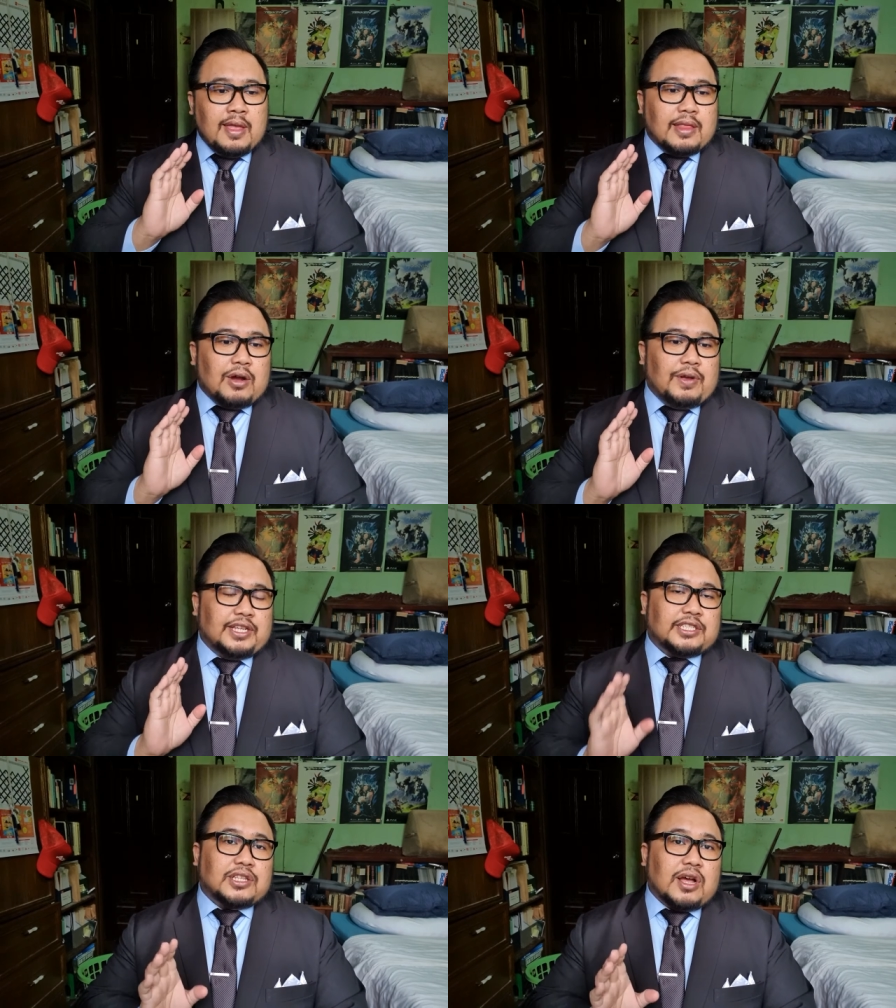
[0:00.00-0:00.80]
Now, a
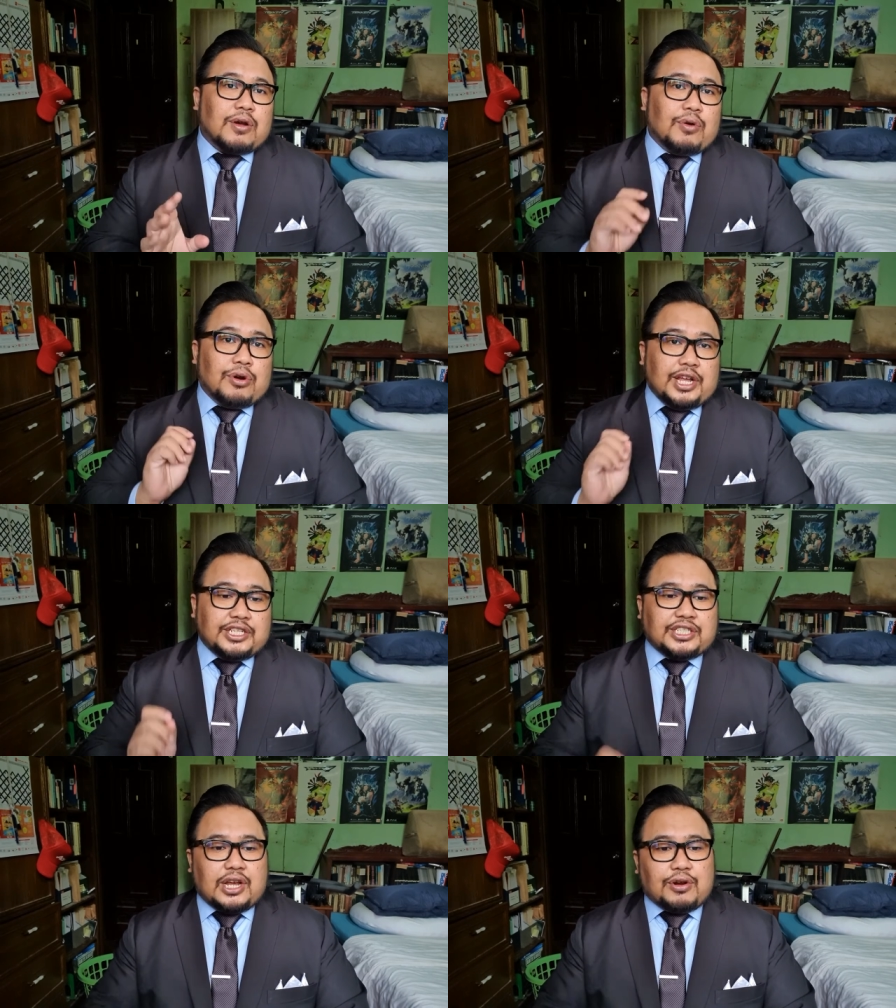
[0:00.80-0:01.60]
stock or a
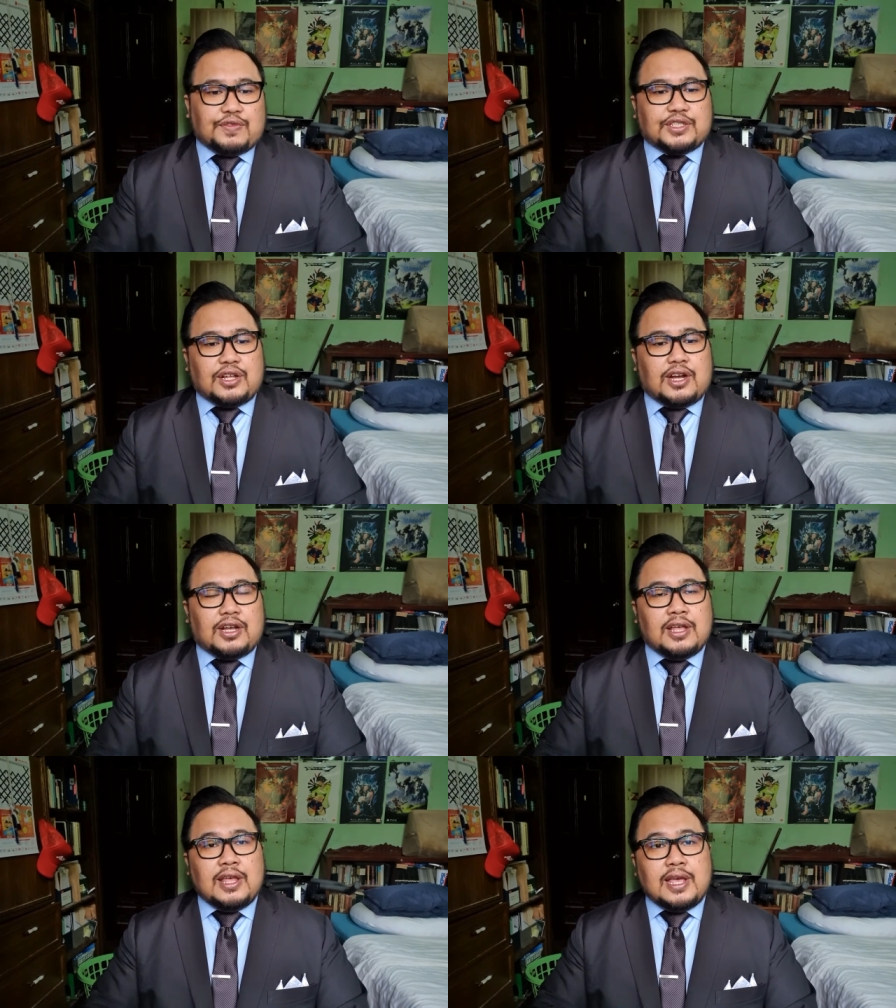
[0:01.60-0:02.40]
share of stock
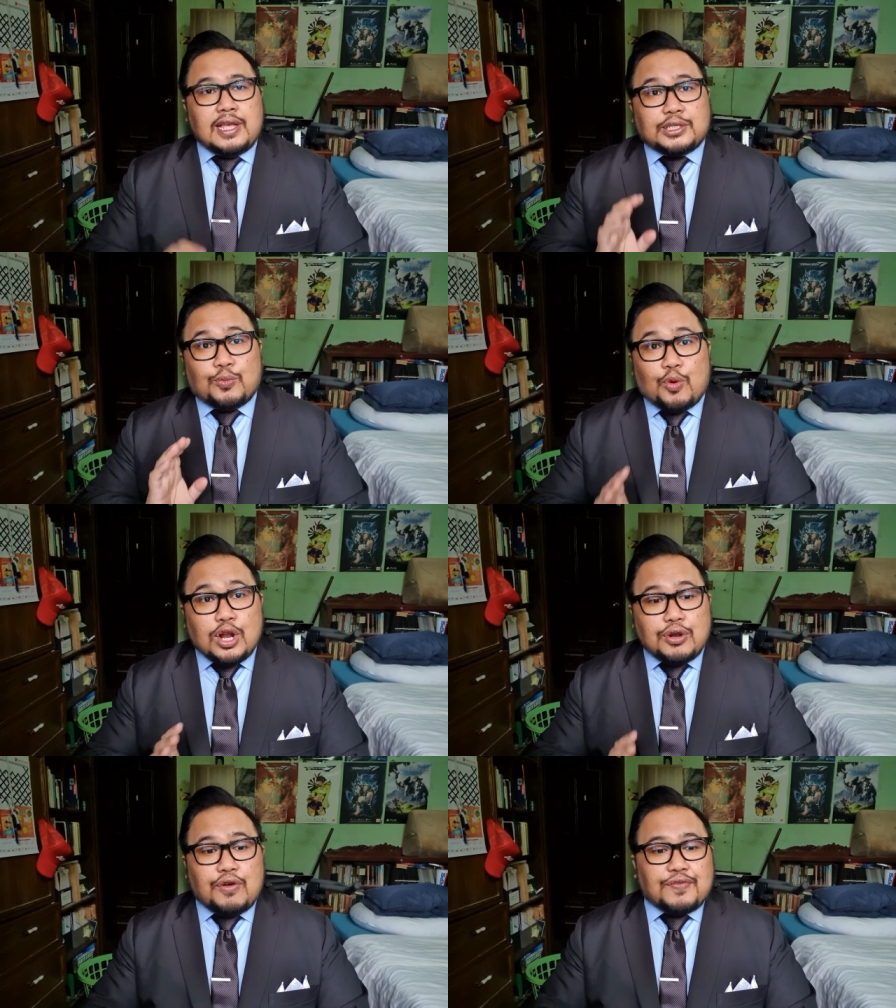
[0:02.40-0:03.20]
is
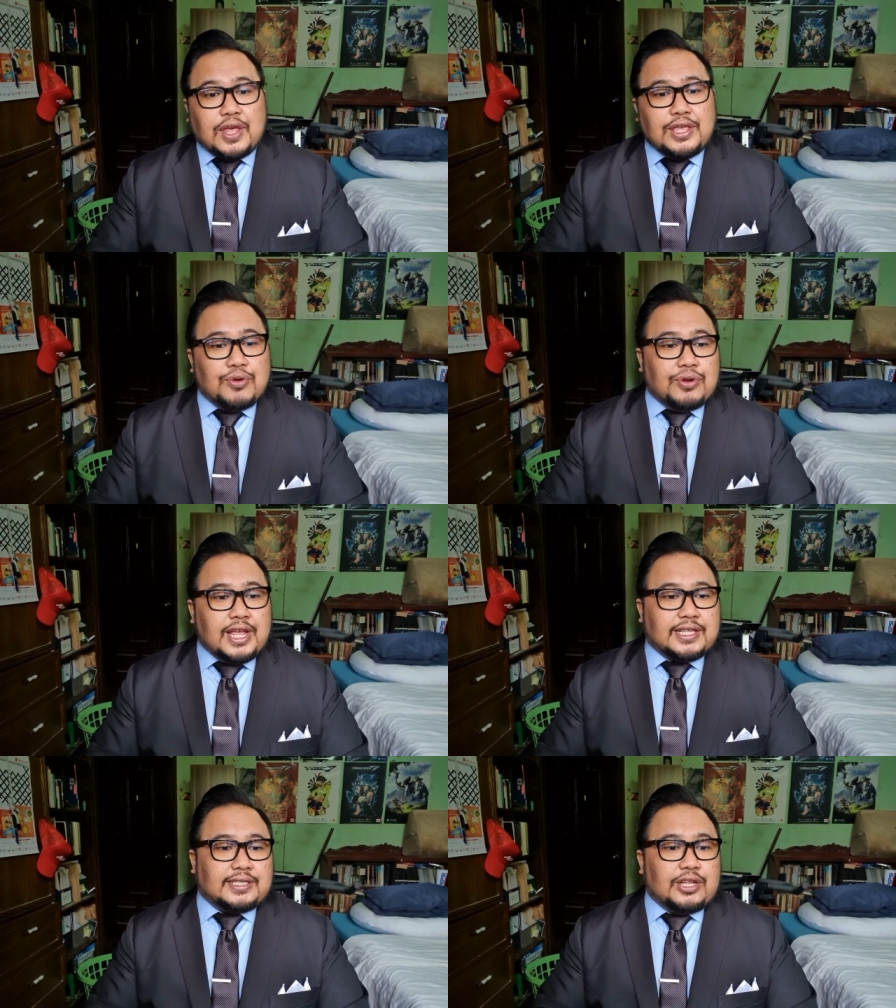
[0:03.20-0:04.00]
one of the
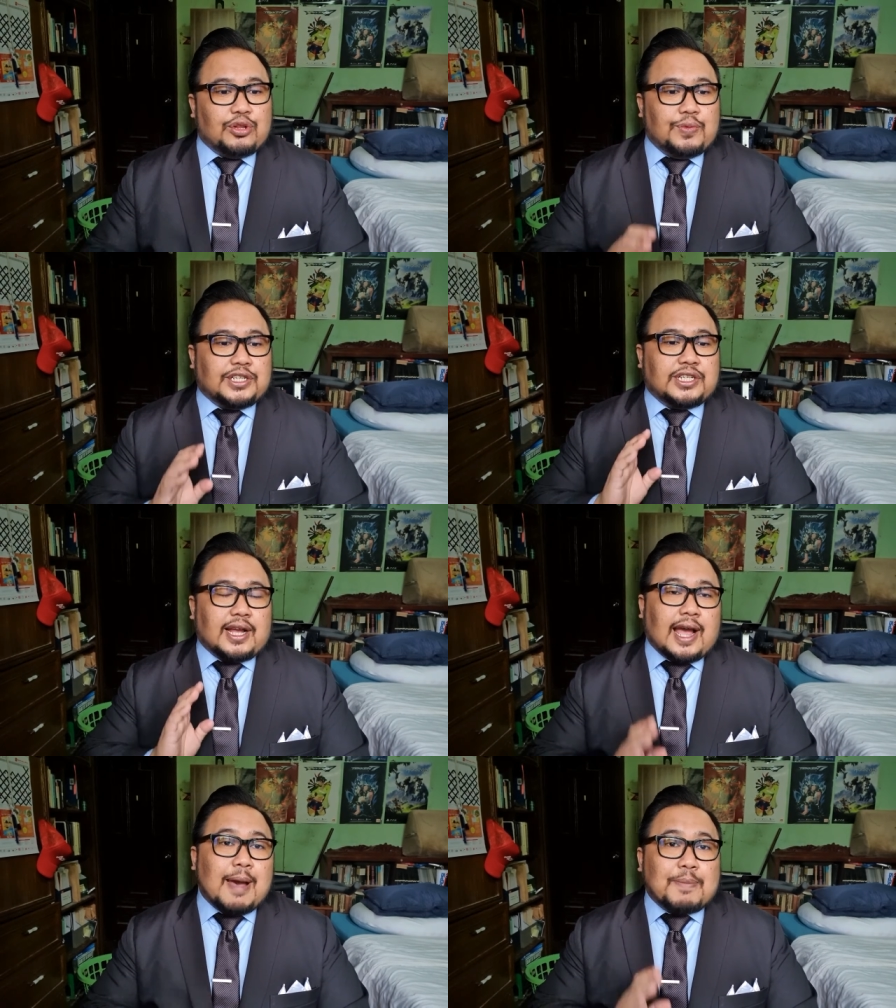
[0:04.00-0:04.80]
units into which the
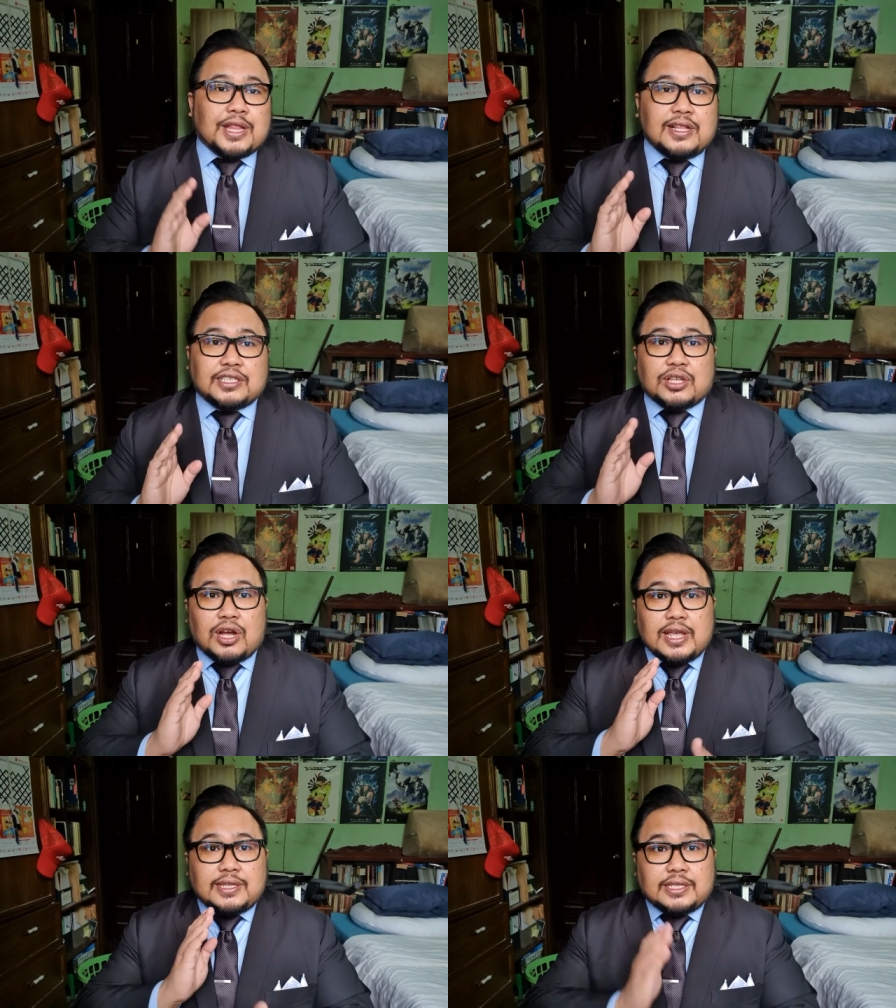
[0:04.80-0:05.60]
capital
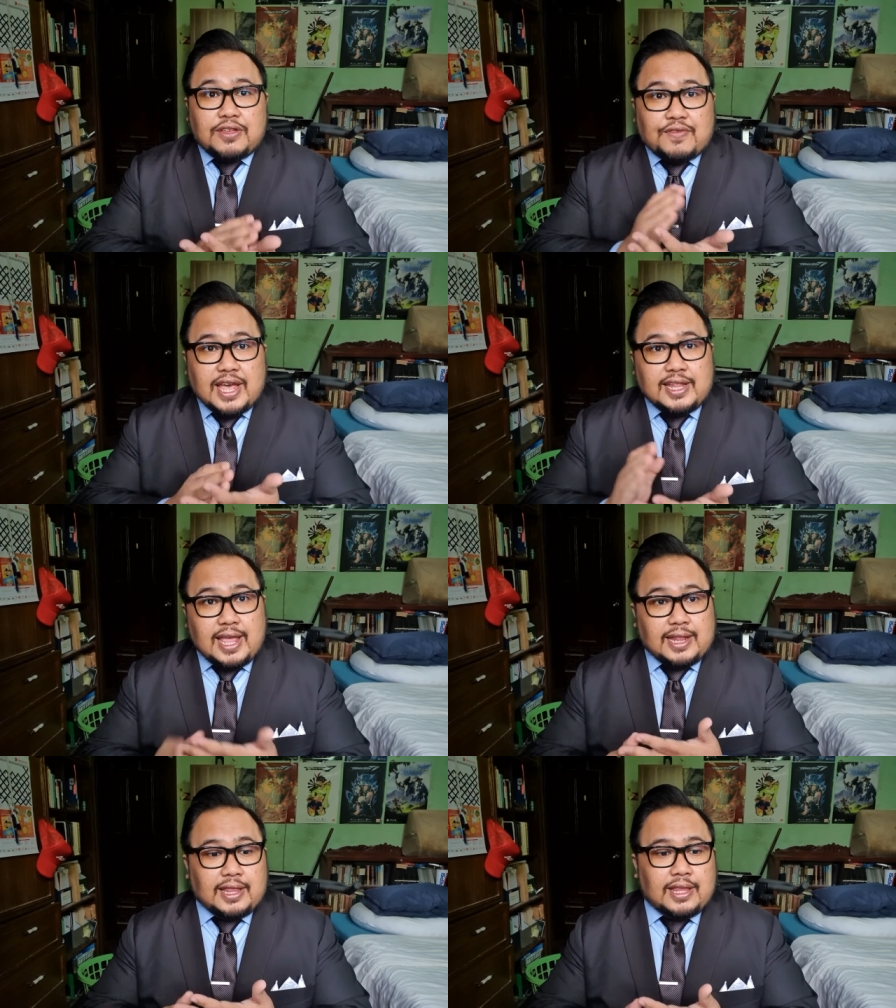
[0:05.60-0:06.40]
stock is
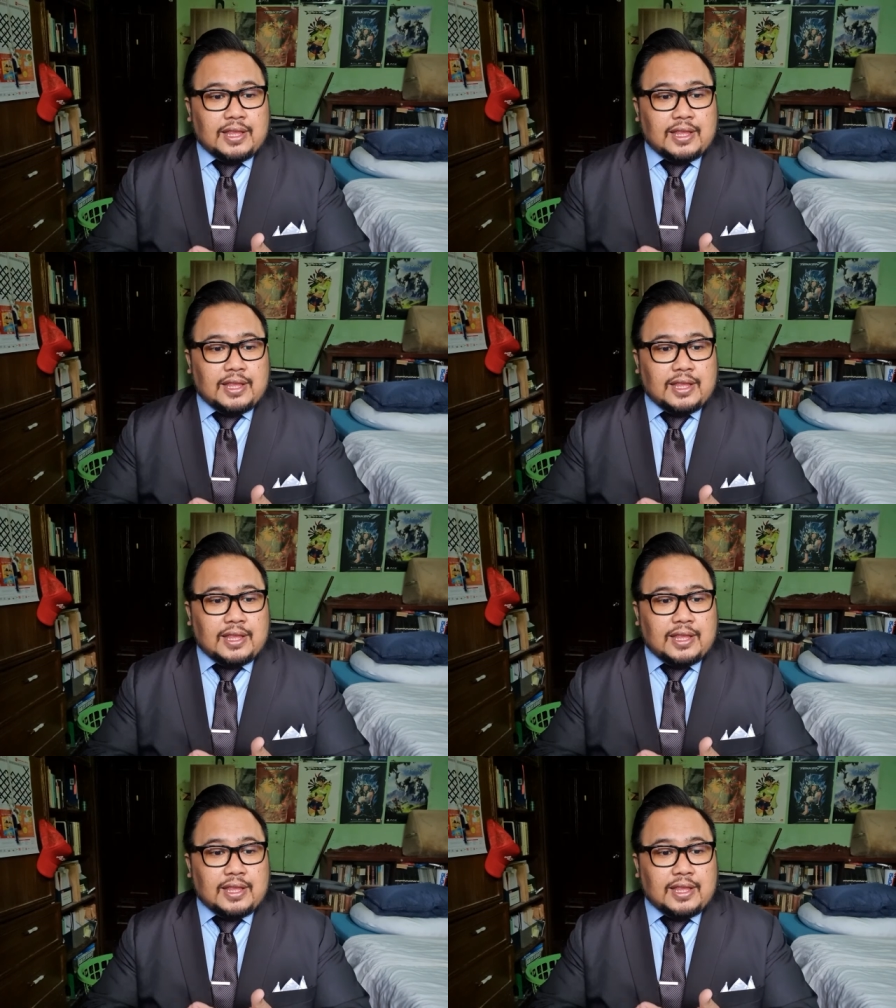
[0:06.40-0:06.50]
divided.